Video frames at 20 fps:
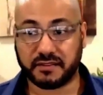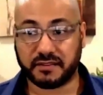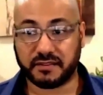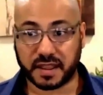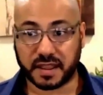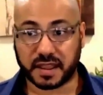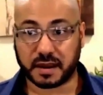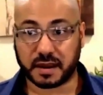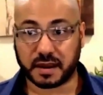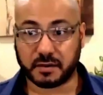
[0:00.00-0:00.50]

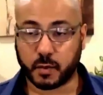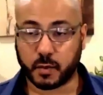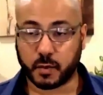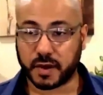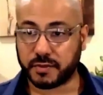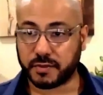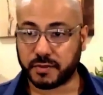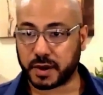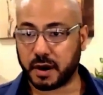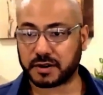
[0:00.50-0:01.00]
And with
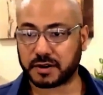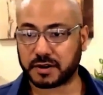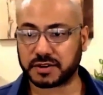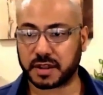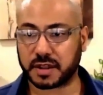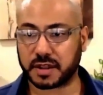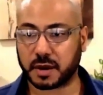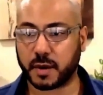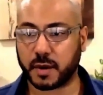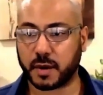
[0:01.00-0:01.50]
regard to
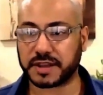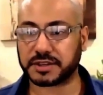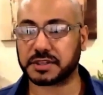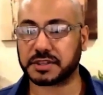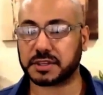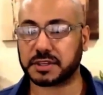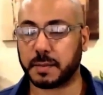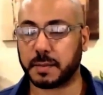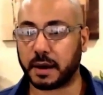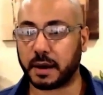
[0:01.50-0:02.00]
the questions
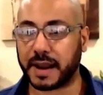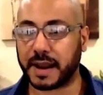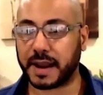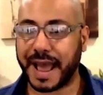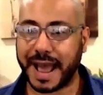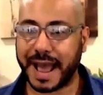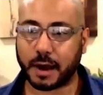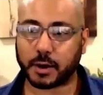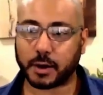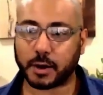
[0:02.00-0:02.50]
about
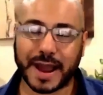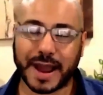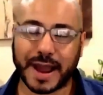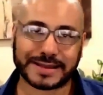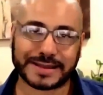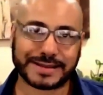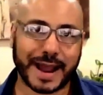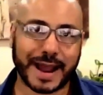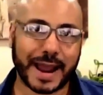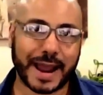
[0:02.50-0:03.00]
how do I
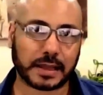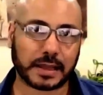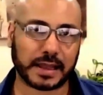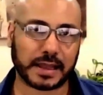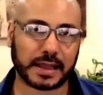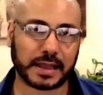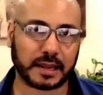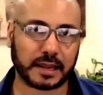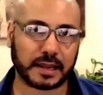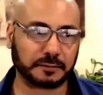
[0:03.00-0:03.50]
dial
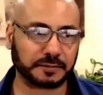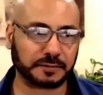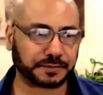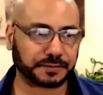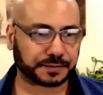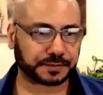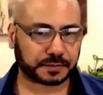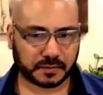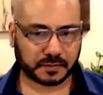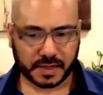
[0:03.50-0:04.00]
in
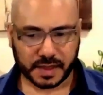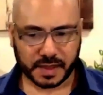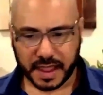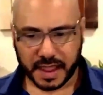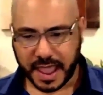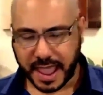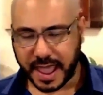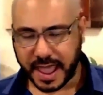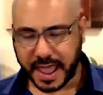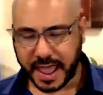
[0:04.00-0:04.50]

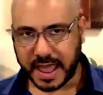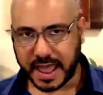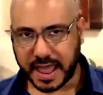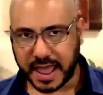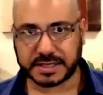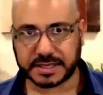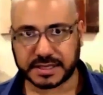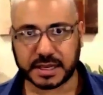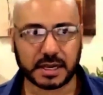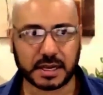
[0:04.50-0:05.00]

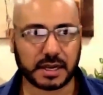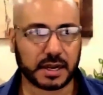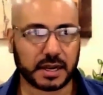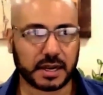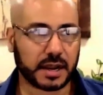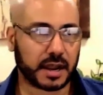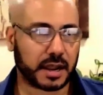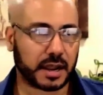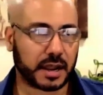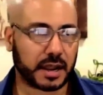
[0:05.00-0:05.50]
ads,
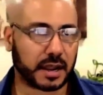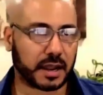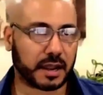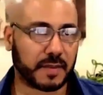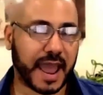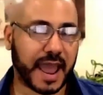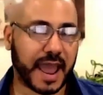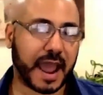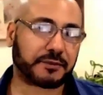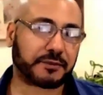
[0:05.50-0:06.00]

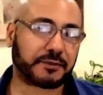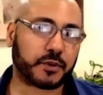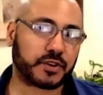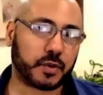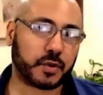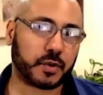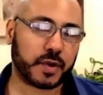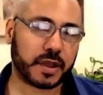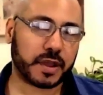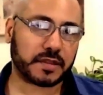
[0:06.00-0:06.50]
after
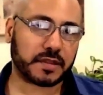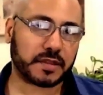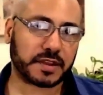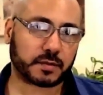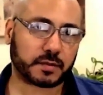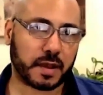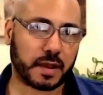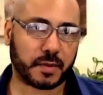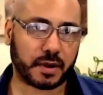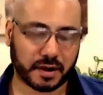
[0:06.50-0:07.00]
doing these
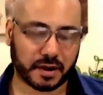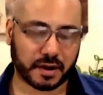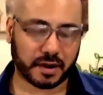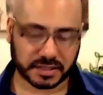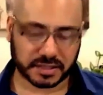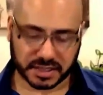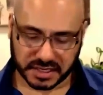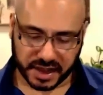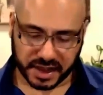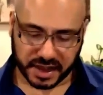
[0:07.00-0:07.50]
webinars,
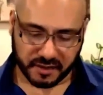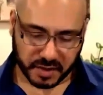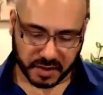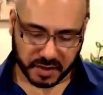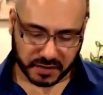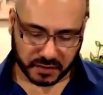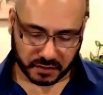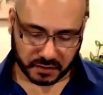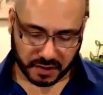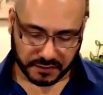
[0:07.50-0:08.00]
like I said,
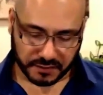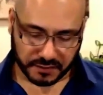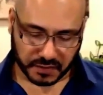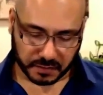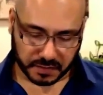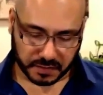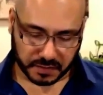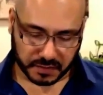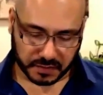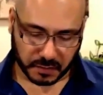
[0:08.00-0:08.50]
I've
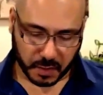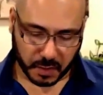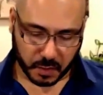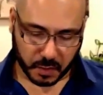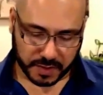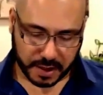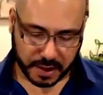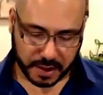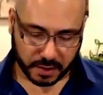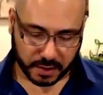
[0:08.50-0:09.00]
spoke
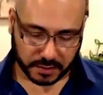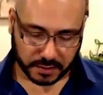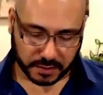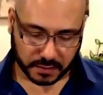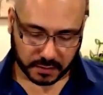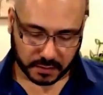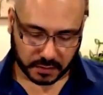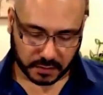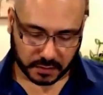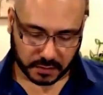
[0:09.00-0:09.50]
now at
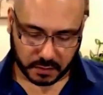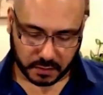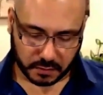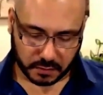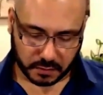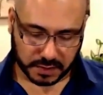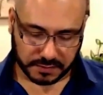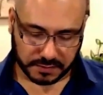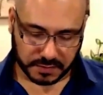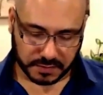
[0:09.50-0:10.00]
2
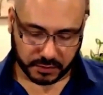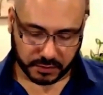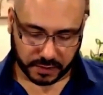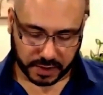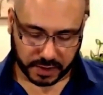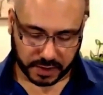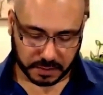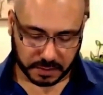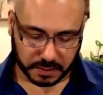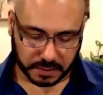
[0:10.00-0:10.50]
Live the
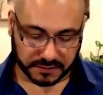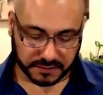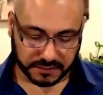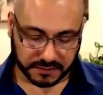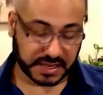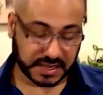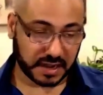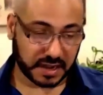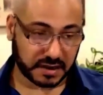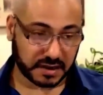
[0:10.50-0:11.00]
Dreams. I've
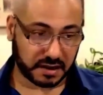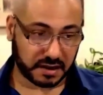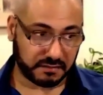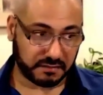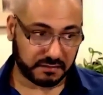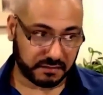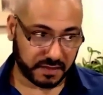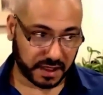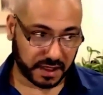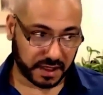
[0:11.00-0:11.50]
attended
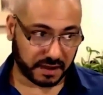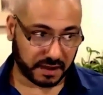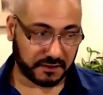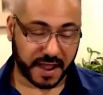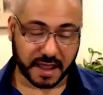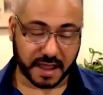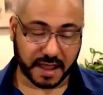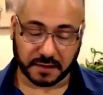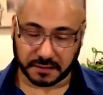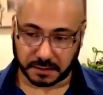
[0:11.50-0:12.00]
in
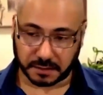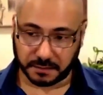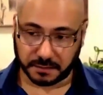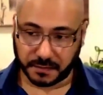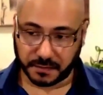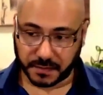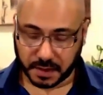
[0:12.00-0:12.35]
5 of them.